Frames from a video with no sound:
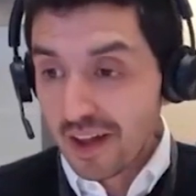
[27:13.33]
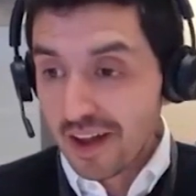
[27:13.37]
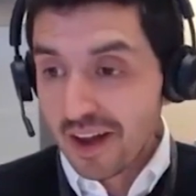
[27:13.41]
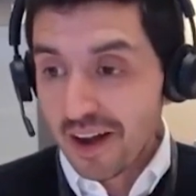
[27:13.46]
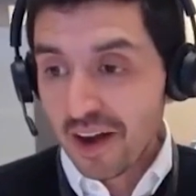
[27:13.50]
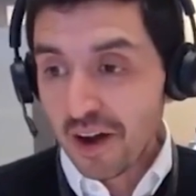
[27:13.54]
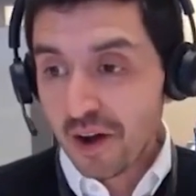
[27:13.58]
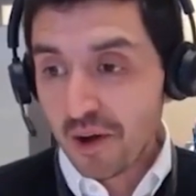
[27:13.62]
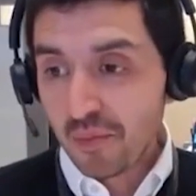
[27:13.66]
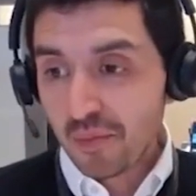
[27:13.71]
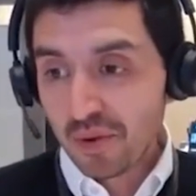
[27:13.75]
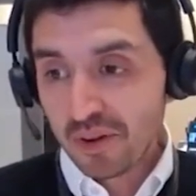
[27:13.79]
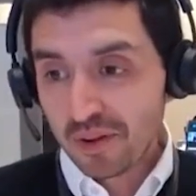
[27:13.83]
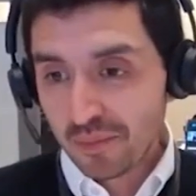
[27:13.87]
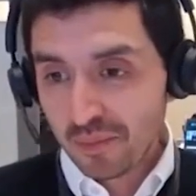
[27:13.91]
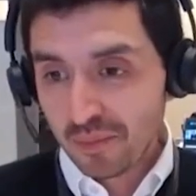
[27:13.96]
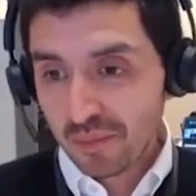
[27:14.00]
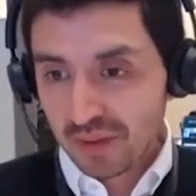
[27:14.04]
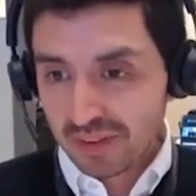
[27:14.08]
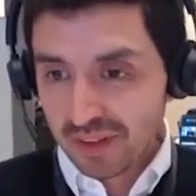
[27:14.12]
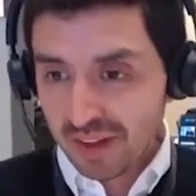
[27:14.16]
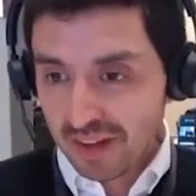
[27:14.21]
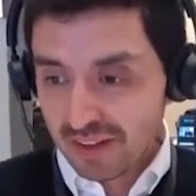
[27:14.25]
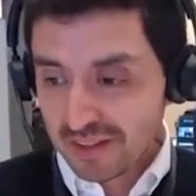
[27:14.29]

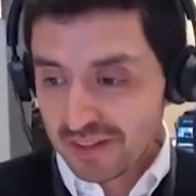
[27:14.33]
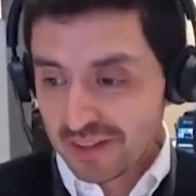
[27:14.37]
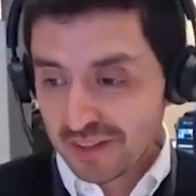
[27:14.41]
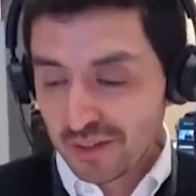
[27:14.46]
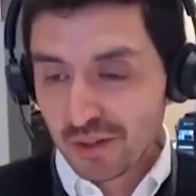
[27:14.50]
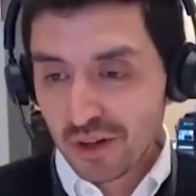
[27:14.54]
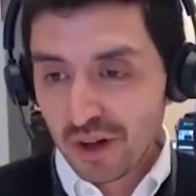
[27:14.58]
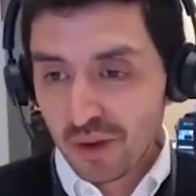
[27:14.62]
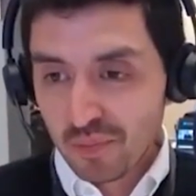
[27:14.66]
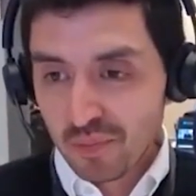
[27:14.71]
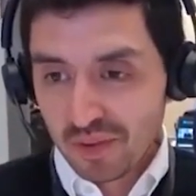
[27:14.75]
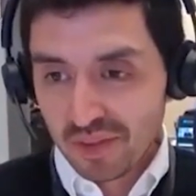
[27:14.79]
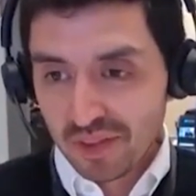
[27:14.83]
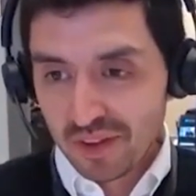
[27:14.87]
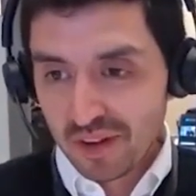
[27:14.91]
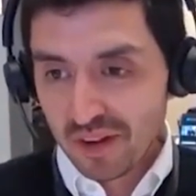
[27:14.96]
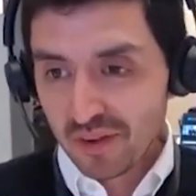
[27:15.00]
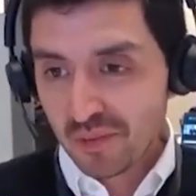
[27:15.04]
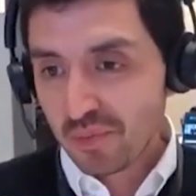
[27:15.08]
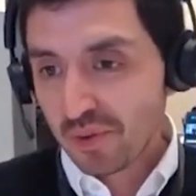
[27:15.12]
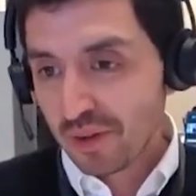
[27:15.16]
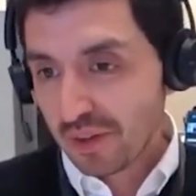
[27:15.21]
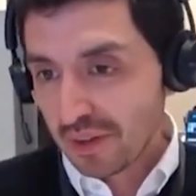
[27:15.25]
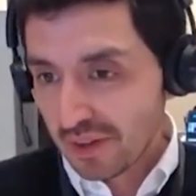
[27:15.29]
But that's still up in the
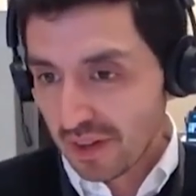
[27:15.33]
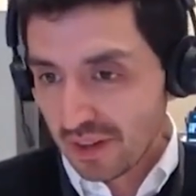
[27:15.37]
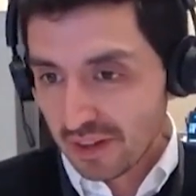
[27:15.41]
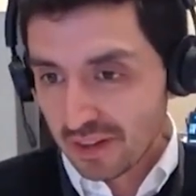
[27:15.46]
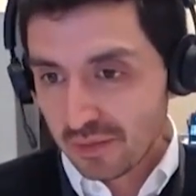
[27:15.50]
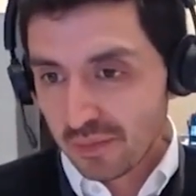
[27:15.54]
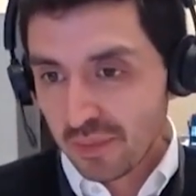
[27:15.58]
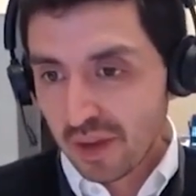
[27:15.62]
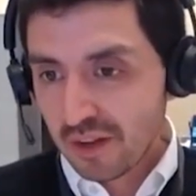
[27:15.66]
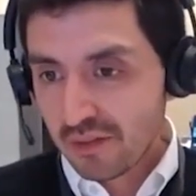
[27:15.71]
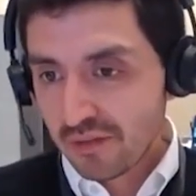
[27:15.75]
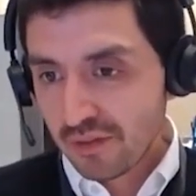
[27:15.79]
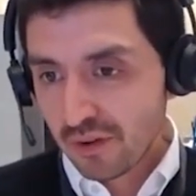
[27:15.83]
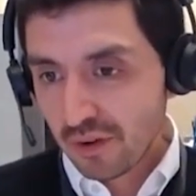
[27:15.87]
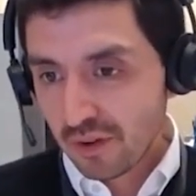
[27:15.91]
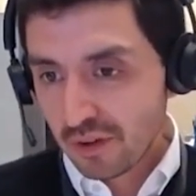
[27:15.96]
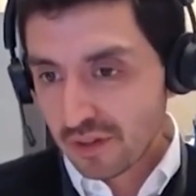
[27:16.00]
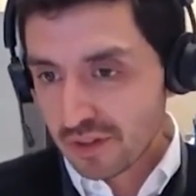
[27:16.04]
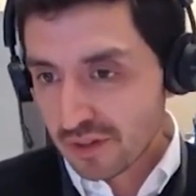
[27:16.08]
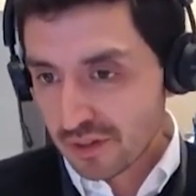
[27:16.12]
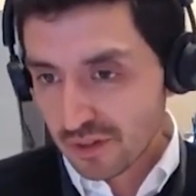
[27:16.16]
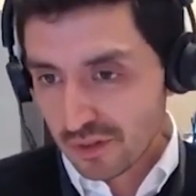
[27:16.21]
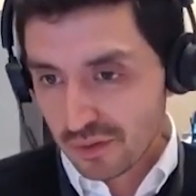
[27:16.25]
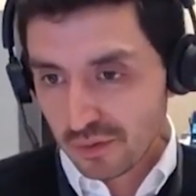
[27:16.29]
air. But that's main
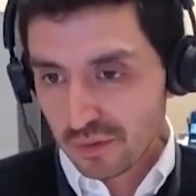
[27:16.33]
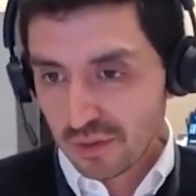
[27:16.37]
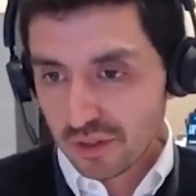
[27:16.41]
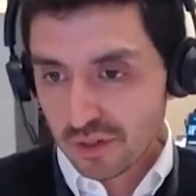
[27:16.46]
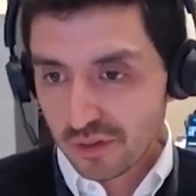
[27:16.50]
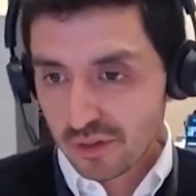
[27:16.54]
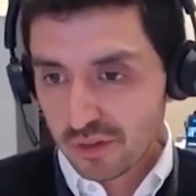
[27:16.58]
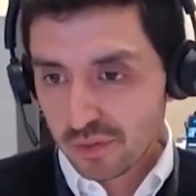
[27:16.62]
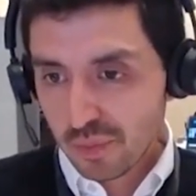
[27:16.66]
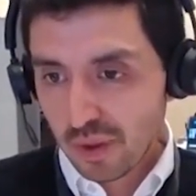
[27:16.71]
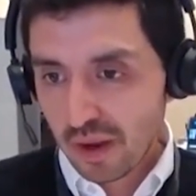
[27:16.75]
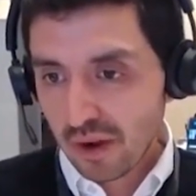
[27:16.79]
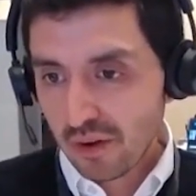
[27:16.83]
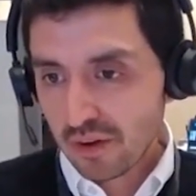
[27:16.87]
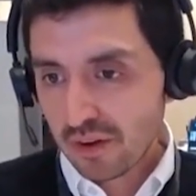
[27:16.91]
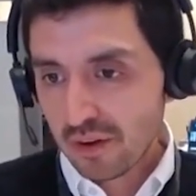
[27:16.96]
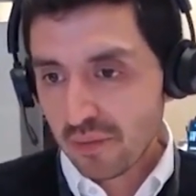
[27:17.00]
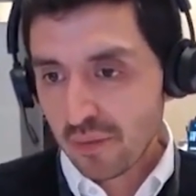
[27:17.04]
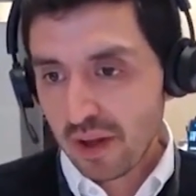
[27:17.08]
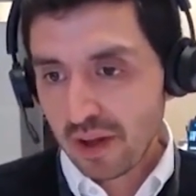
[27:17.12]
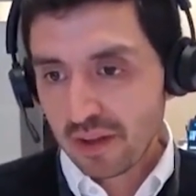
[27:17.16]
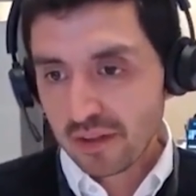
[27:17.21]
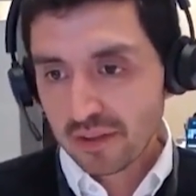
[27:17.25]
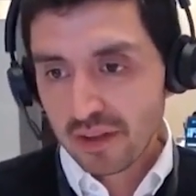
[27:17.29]
focus is to reduce power
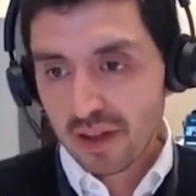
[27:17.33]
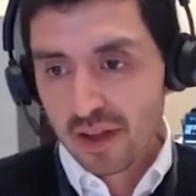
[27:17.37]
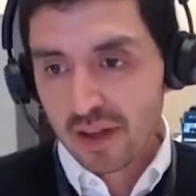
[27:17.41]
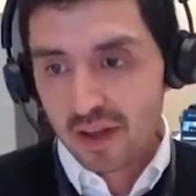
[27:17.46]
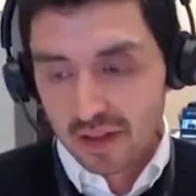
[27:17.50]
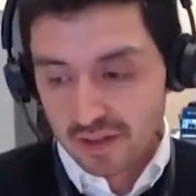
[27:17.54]
demand.